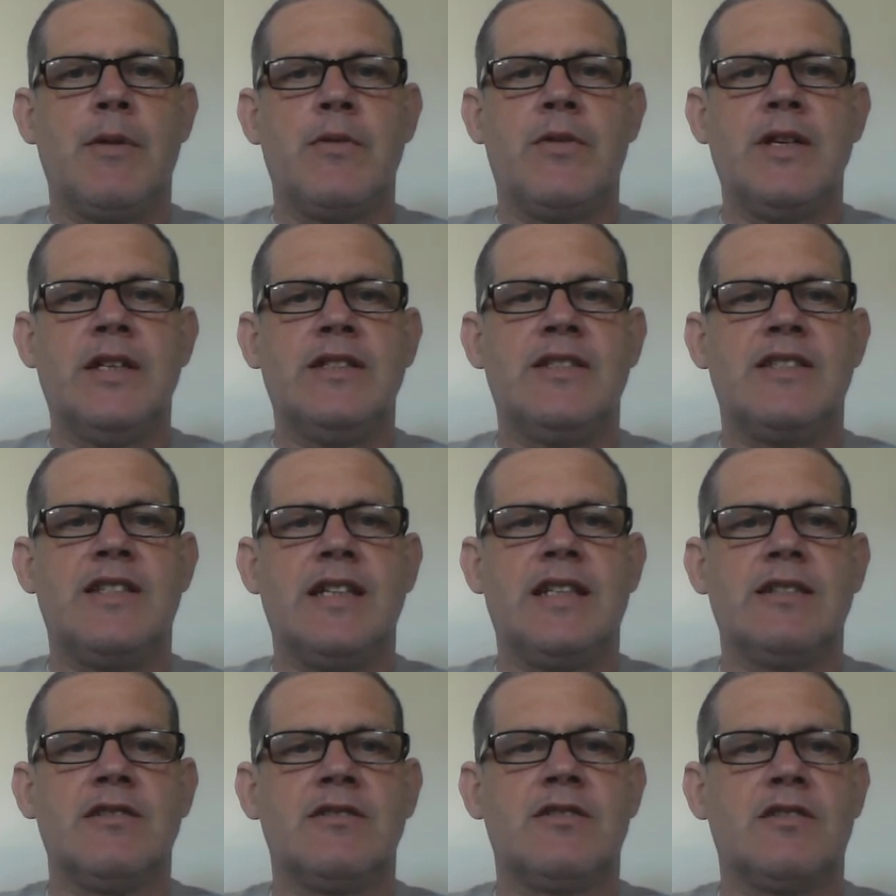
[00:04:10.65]
These
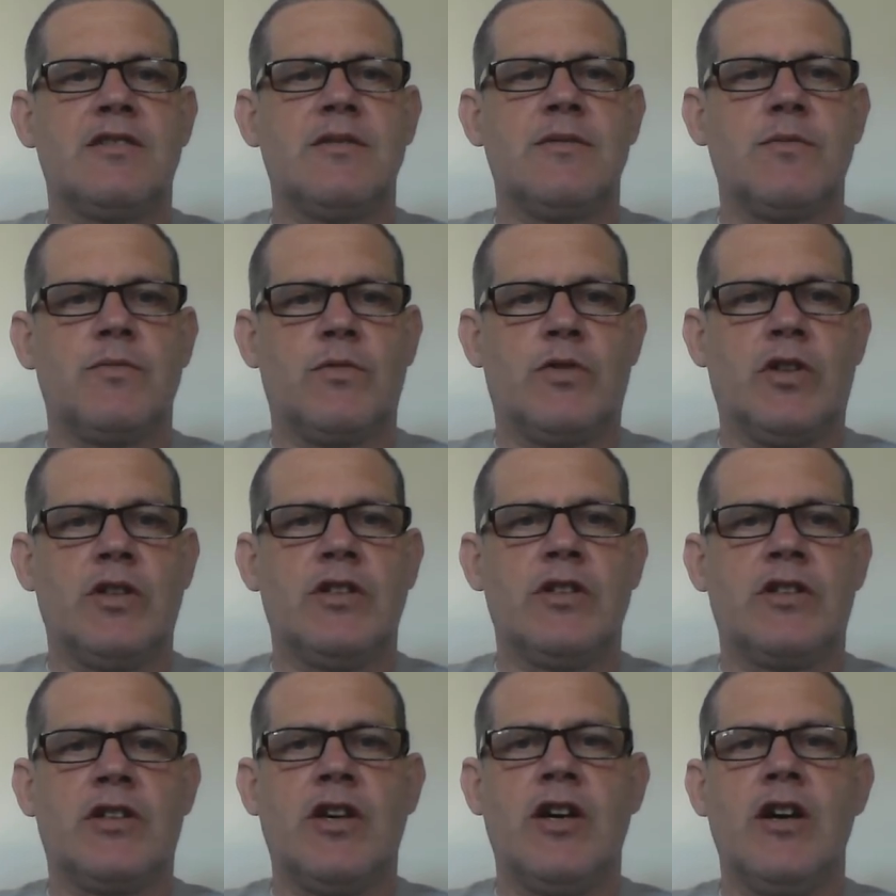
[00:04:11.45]
things
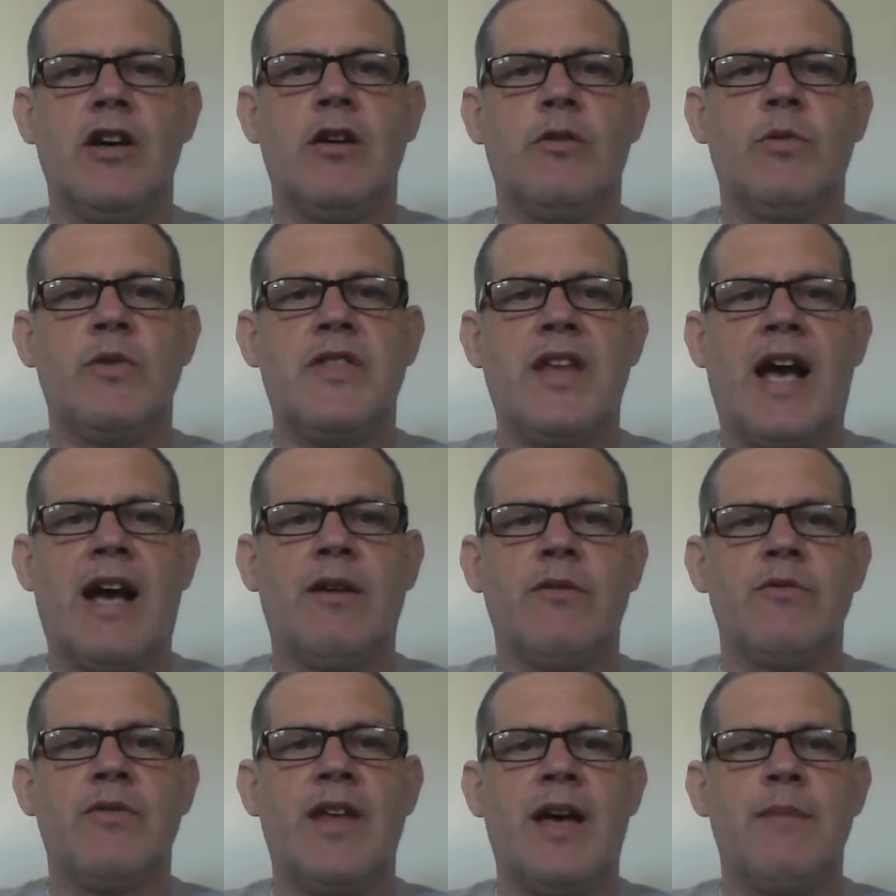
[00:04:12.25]
can occur
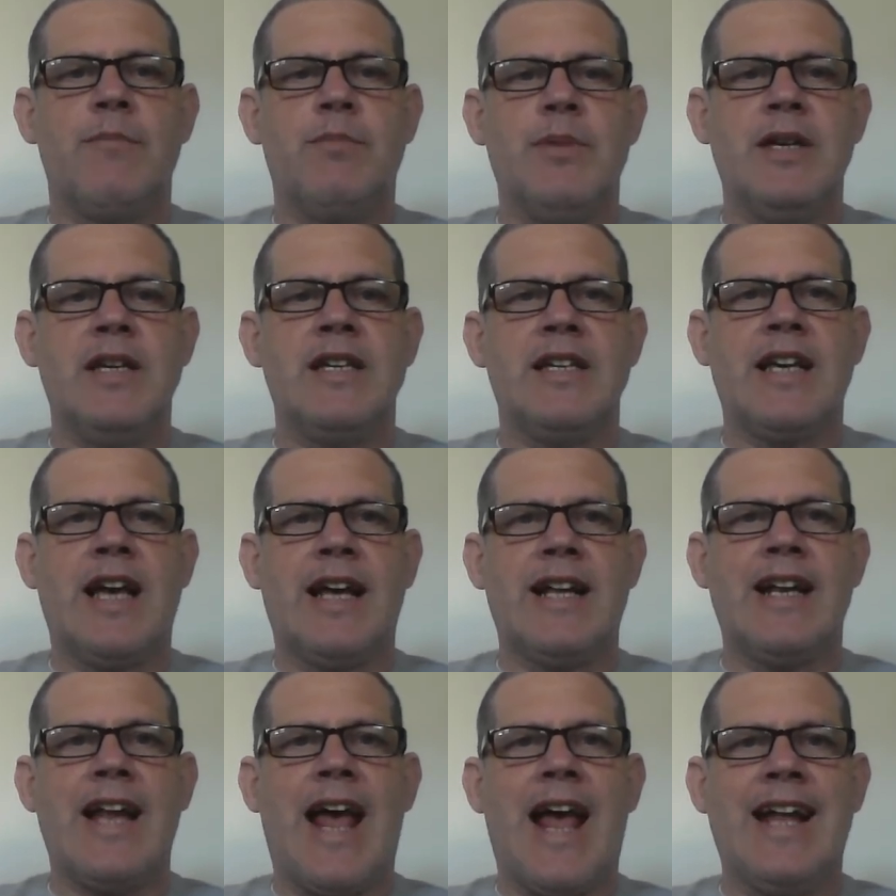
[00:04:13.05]
without there being
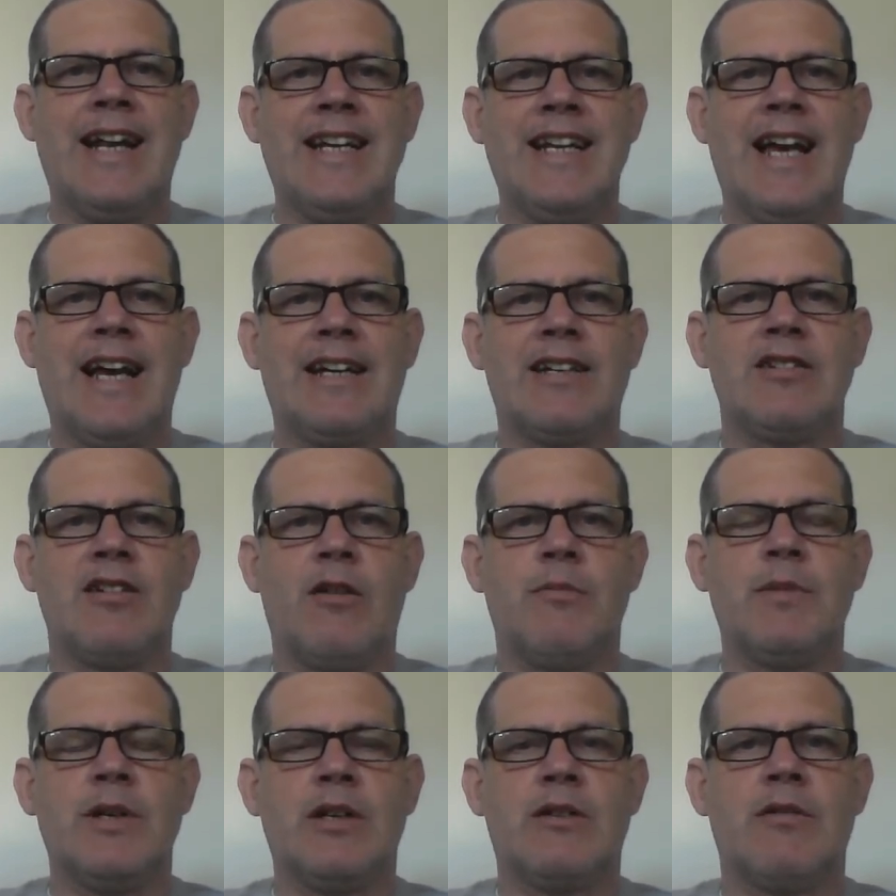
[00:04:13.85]
any
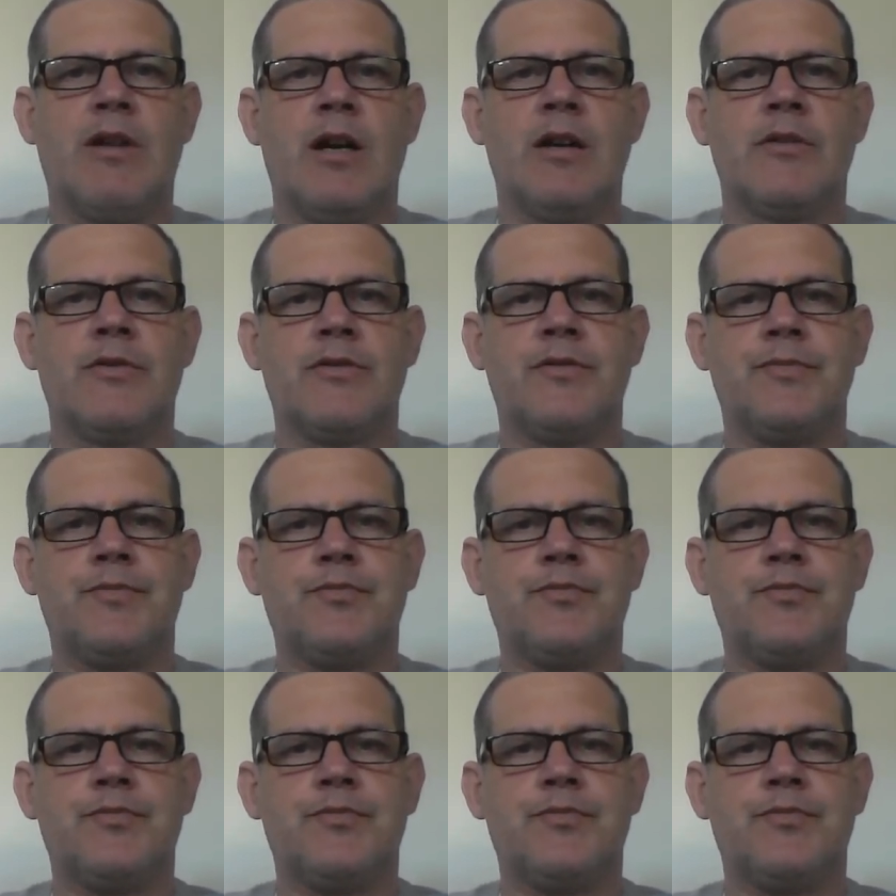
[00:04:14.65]
economic growth.